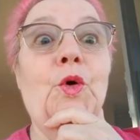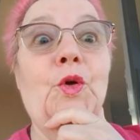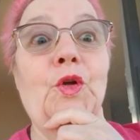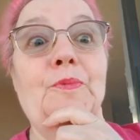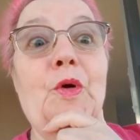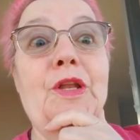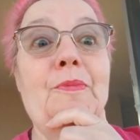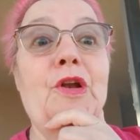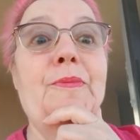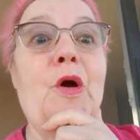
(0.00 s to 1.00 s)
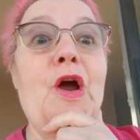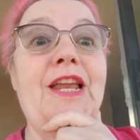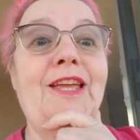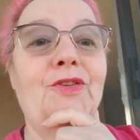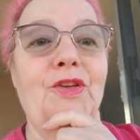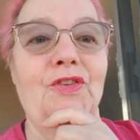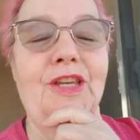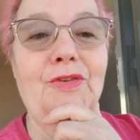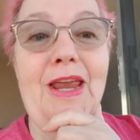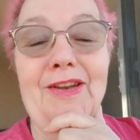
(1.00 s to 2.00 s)
Good morning. It's
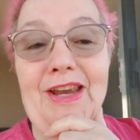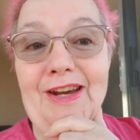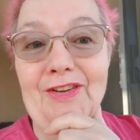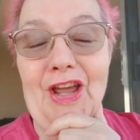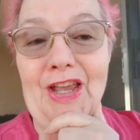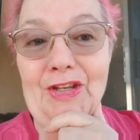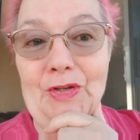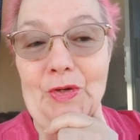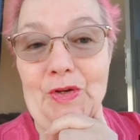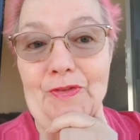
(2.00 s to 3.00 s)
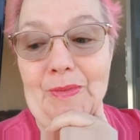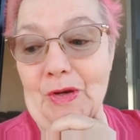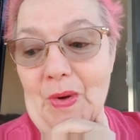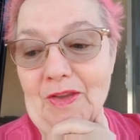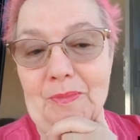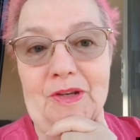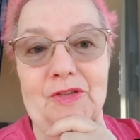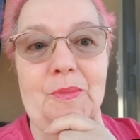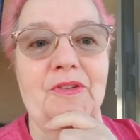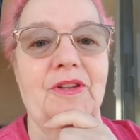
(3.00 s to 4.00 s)
Christine Trainor here talking to you from New West
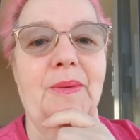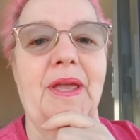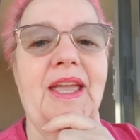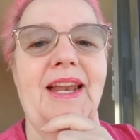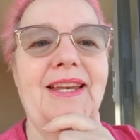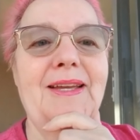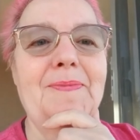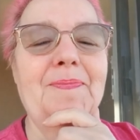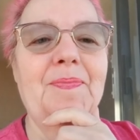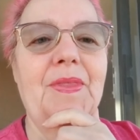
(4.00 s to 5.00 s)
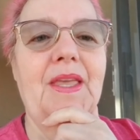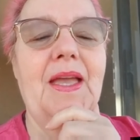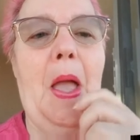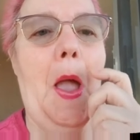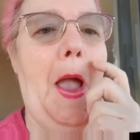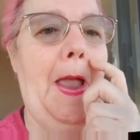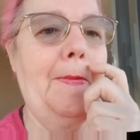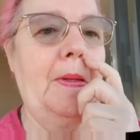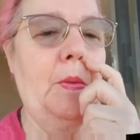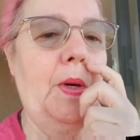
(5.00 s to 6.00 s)
Minister, British Columbia, Canada.
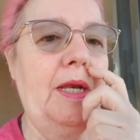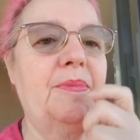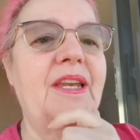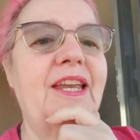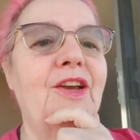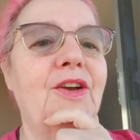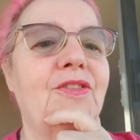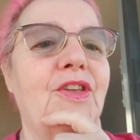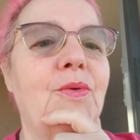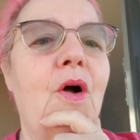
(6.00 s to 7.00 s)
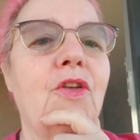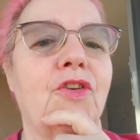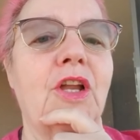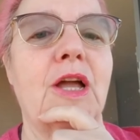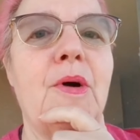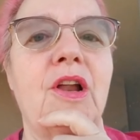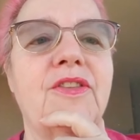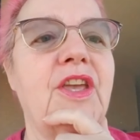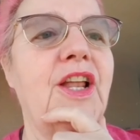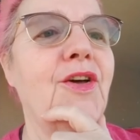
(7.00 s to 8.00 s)
I'm going to wait a bit here to see who all is going to come on and
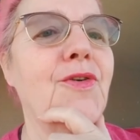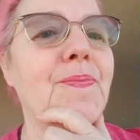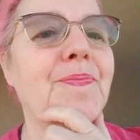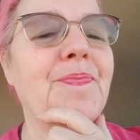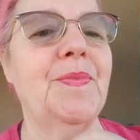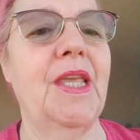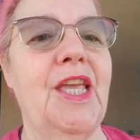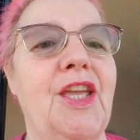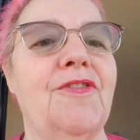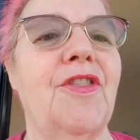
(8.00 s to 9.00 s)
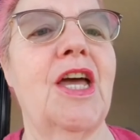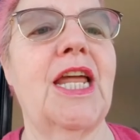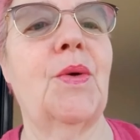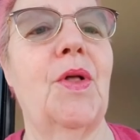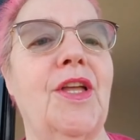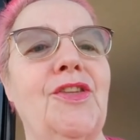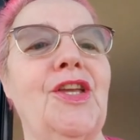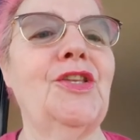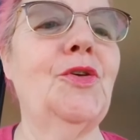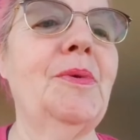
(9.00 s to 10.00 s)
say hello. If not, I will
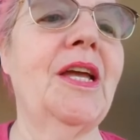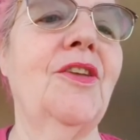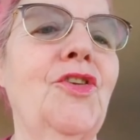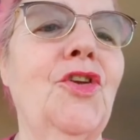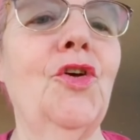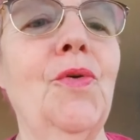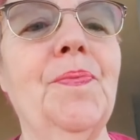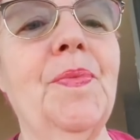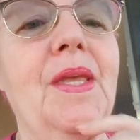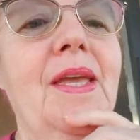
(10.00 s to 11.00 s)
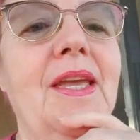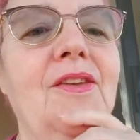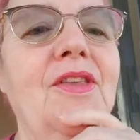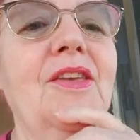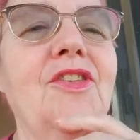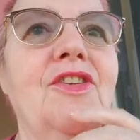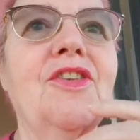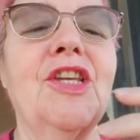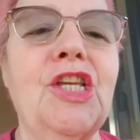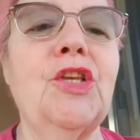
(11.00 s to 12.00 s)
continue, because, you know, it's nice to
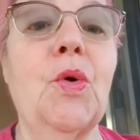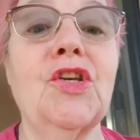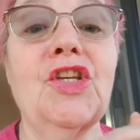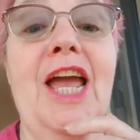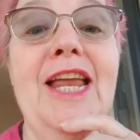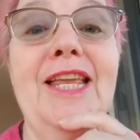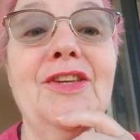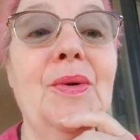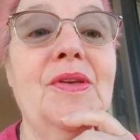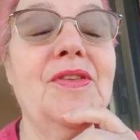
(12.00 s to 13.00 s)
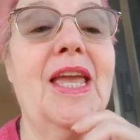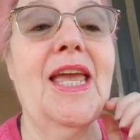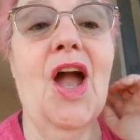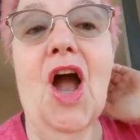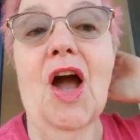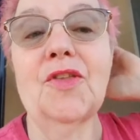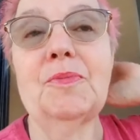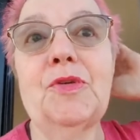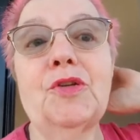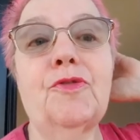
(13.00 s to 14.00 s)
just continue on chatting, shall we say, on
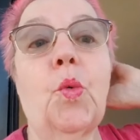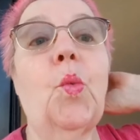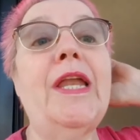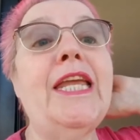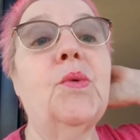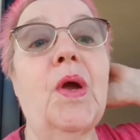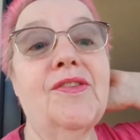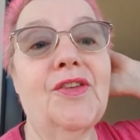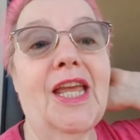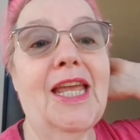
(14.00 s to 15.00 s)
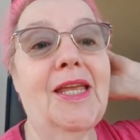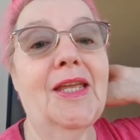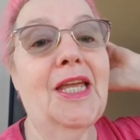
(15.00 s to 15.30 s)
this beautiful Winning Wednesday.